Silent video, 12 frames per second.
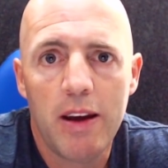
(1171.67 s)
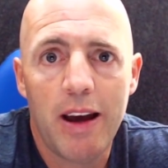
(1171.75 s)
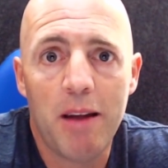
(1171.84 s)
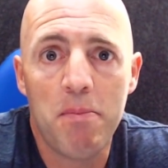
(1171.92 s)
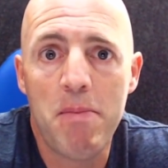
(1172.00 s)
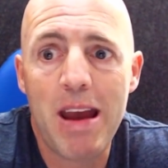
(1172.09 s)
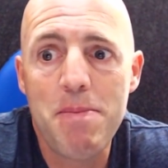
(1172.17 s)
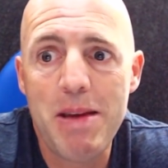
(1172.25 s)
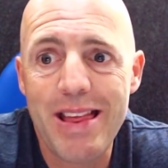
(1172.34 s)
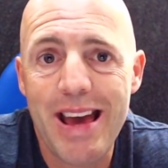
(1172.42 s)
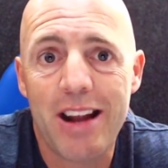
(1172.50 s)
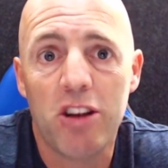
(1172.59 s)
And maybe
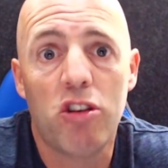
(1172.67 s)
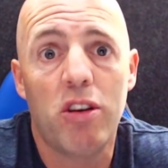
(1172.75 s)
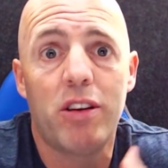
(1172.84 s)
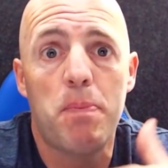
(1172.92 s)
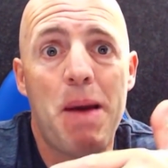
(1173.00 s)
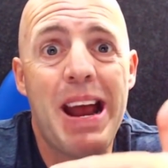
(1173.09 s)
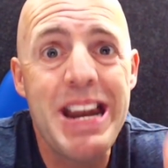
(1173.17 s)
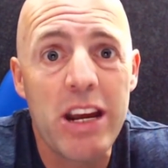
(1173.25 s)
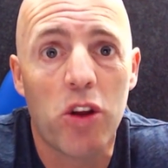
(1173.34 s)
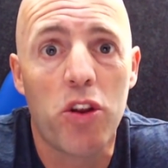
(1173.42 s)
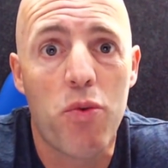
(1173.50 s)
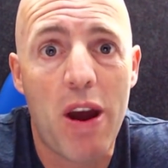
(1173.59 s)
then, depending
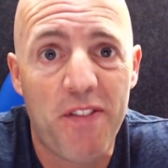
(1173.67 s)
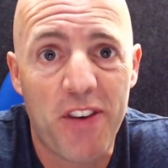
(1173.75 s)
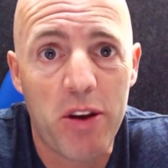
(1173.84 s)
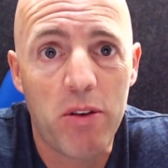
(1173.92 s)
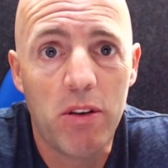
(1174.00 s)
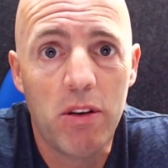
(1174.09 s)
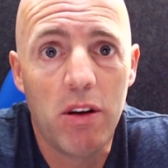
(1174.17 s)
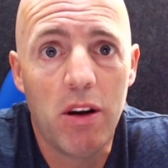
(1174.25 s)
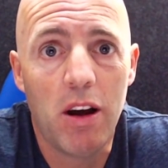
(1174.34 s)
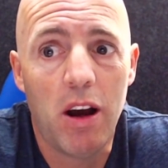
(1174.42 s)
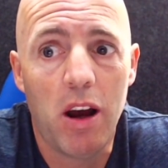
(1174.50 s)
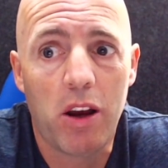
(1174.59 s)
on the revenue
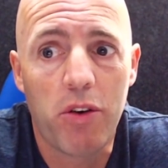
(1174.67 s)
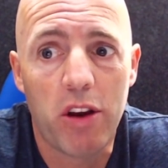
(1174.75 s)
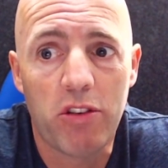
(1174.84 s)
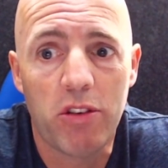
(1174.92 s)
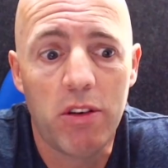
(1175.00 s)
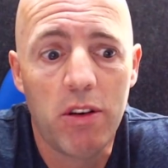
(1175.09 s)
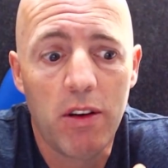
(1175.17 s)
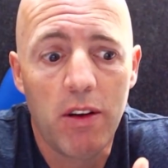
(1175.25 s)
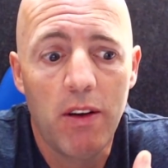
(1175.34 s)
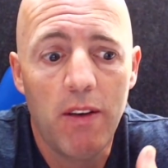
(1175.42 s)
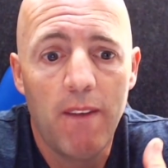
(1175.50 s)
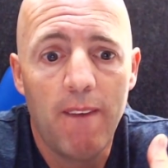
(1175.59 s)
creation,
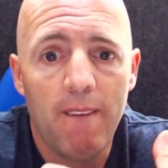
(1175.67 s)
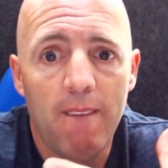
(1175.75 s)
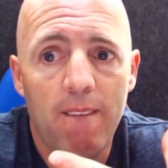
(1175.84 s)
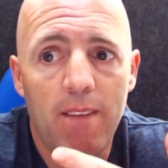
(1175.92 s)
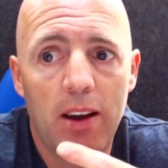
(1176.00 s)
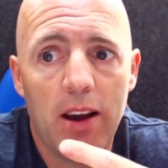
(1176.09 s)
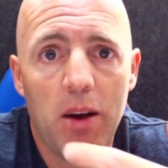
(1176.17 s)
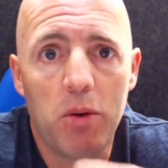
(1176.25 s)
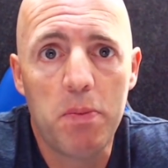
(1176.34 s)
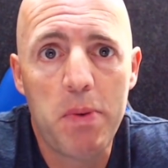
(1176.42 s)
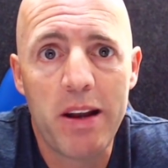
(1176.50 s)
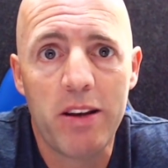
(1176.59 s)
would
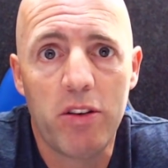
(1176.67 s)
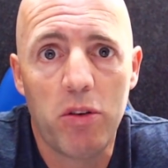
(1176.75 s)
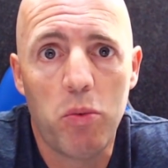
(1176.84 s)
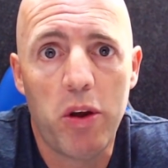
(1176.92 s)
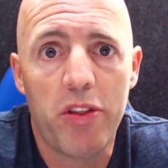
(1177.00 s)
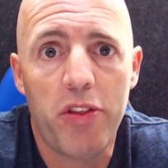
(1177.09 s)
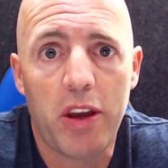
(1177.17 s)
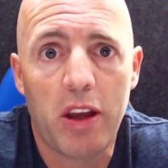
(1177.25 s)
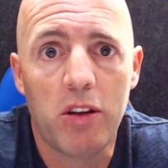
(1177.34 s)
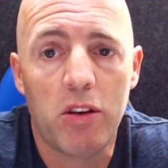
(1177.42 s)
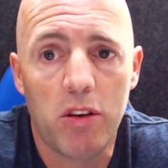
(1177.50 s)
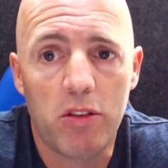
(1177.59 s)
depend whether they
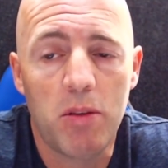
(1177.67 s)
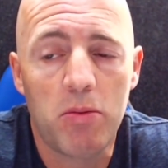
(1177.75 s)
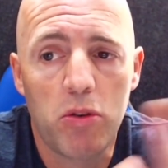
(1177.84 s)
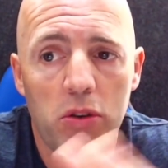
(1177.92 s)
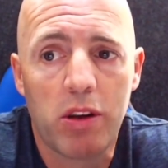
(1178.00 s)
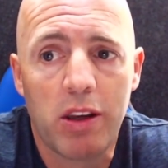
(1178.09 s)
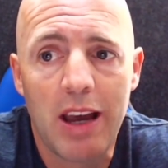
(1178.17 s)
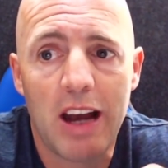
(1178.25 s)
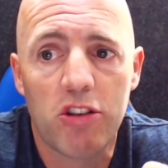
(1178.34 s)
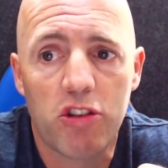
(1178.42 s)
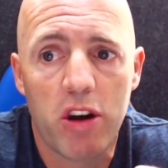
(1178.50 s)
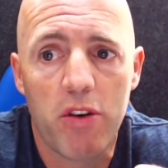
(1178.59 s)
can see through the
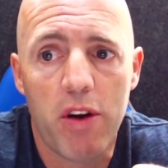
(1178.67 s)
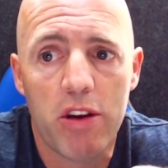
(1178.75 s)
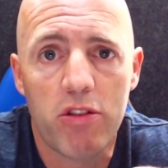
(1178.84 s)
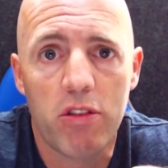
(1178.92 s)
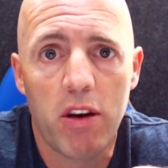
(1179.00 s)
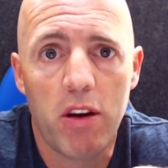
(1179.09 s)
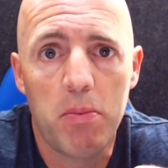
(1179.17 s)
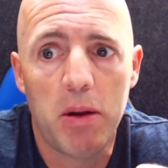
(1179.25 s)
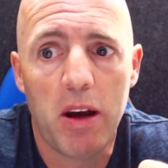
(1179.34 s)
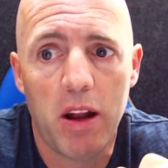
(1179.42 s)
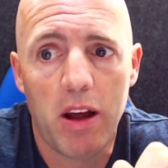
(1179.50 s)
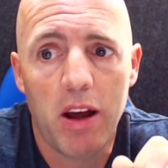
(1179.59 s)
cash generation,
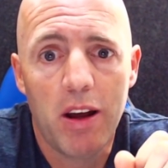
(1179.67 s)
But